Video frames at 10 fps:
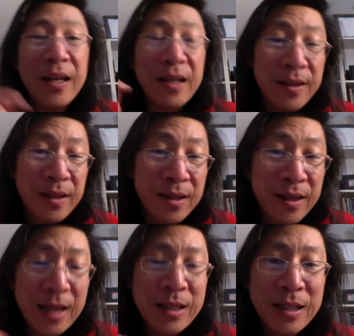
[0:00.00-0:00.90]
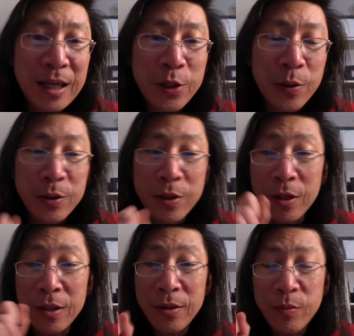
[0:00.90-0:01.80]
In the next lecture, I'll
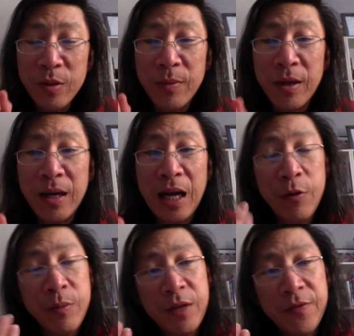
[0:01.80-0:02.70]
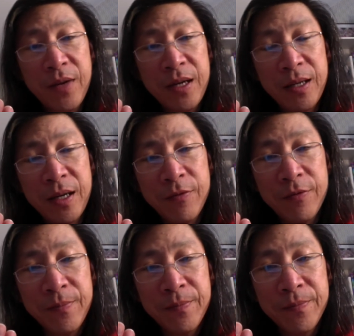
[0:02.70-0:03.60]
talk a little bit about how we might find life,
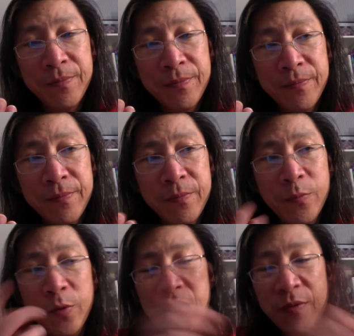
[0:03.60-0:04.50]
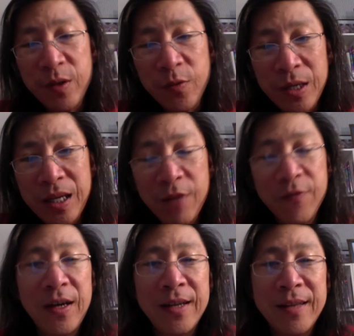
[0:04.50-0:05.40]
even if we can't
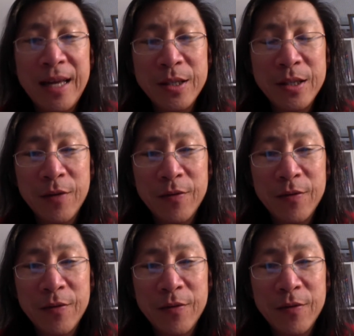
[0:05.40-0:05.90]
find that stuff,